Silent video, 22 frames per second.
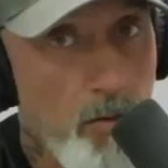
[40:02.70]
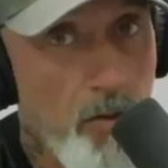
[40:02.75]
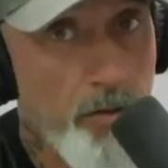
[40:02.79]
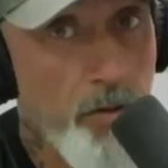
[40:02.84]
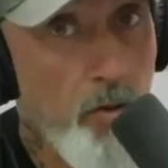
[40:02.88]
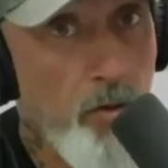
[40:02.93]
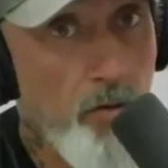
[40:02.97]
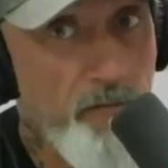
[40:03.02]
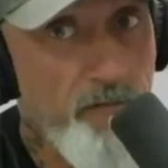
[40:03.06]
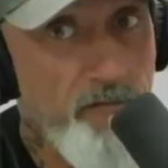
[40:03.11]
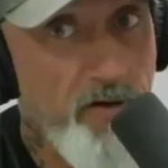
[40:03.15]
the
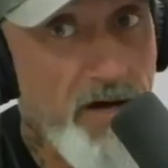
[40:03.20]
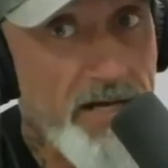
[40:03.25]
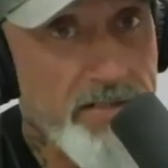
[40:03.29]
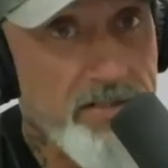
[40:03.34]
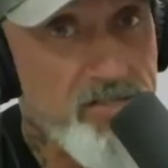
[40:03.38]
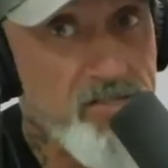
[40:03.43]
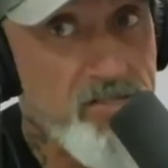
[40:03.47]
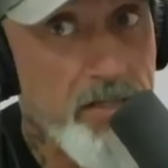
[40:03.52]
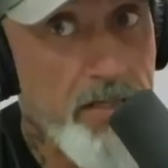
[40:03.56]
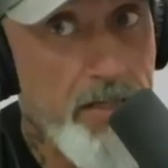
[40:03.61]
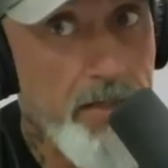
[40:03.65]
whole fight
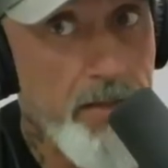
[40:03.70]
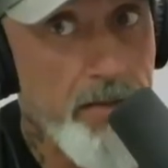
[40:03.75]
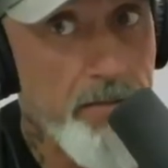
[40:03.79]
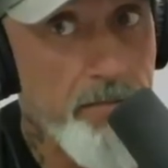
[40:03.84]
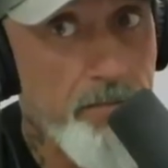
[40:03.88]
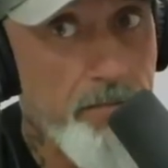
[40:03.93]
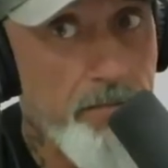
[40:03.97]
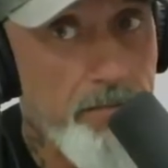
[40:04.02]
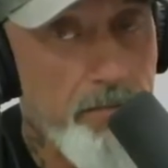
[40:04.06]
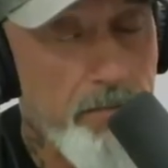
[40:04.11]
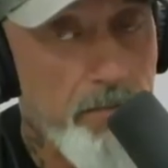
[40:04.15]
scene
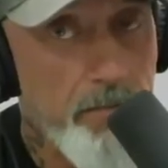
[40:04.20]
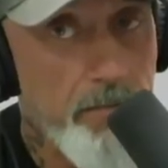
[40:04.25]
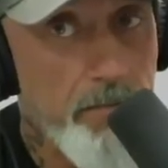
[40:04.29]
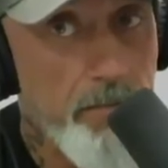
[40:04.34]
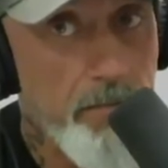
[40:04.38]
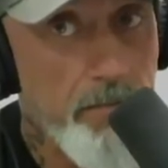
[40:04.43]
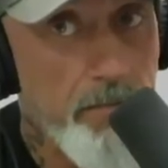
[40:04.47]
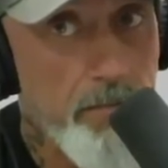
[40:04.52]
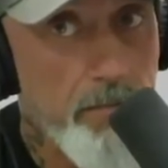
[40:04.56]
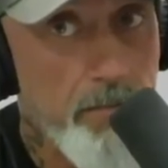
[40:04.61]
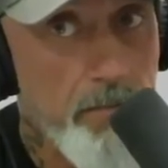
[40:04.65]

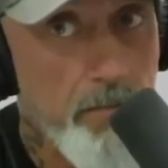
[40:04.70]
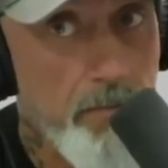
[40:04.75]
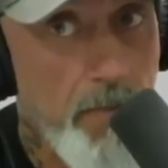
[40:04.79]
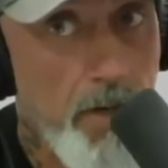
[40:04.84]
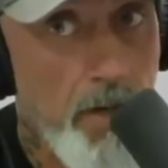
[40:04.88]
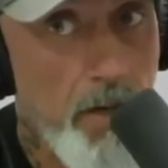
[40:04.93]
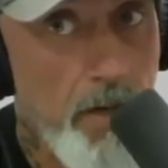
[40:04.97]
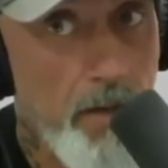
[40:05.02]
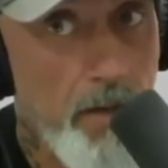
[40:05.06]
uh,